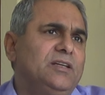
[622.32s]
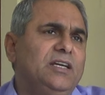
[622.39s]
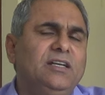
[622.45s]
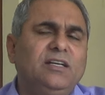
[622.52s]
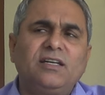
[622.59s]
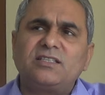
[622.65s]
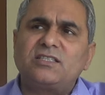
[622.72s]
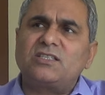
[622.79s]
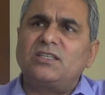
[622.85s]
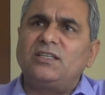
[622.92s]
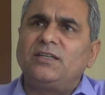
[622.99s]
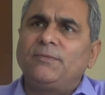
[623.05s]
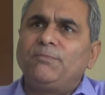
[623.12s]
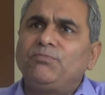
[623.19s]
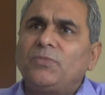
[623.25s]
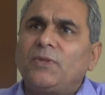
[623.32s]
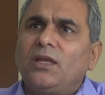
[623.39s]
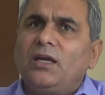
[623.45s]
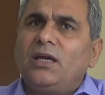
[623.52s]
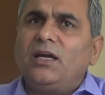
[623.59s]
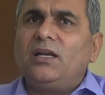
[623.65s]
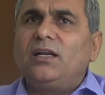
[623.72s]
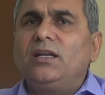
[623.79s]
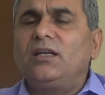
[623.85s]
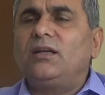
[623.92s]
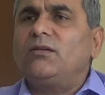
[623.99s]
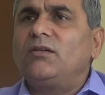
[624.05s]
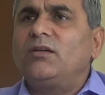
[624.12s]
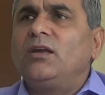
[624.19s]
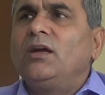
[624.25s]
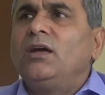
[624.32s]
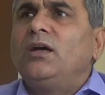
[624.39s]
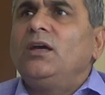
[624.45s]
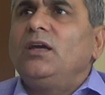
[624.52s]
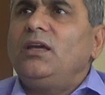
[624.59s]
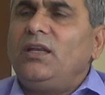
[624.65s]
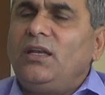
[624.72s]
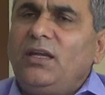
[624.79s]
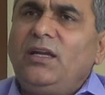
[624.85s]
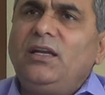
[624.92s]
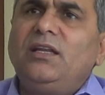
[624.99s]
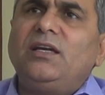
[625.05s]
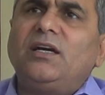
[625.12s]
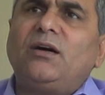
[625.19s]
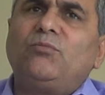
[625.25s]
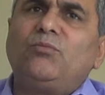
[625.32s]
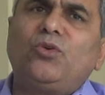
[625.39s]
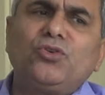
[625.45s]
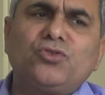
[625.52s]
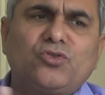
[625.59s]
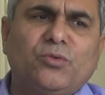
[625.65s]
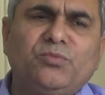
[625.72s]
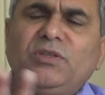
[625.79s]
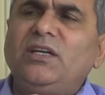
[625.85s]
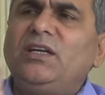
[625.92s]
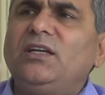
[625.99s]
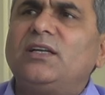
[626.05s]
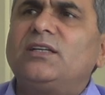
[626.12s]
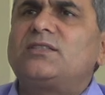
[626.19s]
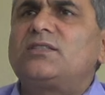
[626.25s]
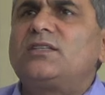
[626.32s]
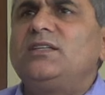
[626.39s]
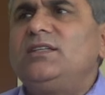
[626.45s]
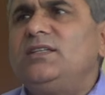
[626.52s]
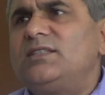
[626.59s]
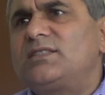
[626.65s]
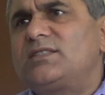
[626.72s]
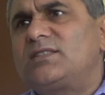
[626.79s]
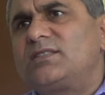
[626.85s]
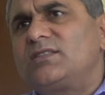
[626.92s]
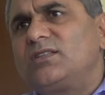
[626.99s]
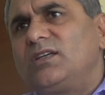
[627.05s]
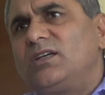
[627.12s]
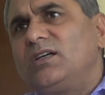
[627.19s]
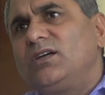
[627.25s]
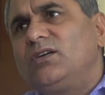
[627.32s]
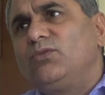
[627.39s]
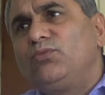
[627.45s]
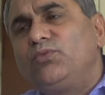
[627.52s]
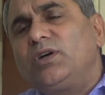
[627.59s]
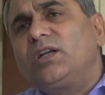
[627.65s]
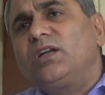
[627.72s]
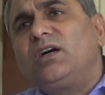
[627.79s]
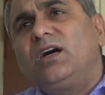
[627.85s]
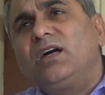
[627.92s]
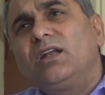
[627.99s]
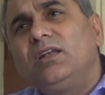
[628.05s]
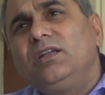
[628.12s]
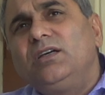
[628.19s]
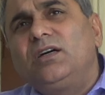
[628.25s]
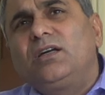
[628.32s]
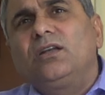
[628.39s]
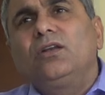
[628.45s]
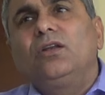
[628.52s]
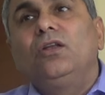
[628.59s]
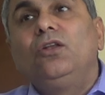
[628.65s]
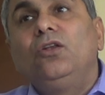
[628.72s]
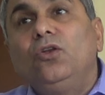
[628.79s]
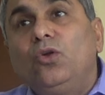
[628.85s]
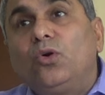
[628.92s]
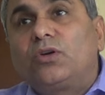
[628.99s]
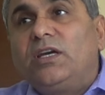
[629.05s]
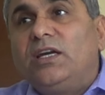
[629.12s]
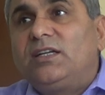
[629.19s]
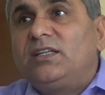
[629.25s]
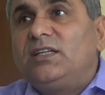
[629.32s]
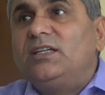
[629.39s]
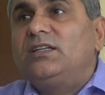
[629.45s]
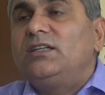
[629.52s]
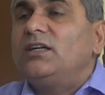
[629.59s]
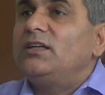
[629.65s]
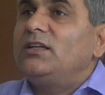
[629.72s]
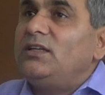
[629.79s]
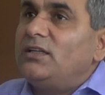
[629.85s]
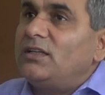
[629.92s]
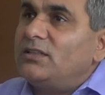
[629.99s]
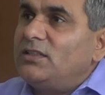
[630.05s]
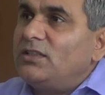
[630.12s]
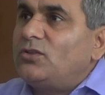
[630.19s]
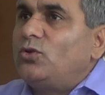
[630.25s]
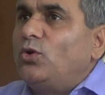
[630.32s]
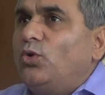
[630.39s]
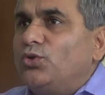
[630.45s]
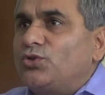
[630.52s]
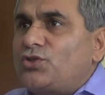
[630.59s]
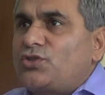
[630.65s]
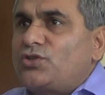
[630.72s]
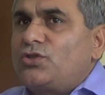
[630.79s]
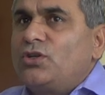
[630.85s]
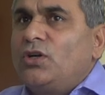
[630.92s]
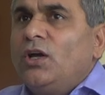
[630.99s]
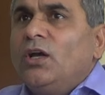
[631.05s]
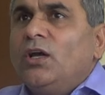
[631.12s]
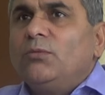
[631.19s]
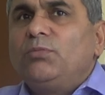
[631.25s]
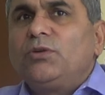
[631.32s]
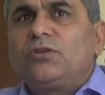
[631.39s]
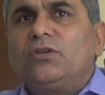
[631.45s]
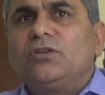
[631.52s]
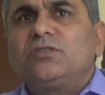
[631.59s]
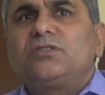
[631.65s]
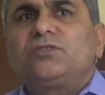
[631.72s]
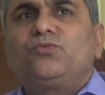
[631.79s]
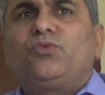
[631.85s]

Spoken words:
industry, and in India most of the industries were earlier located near the coast, because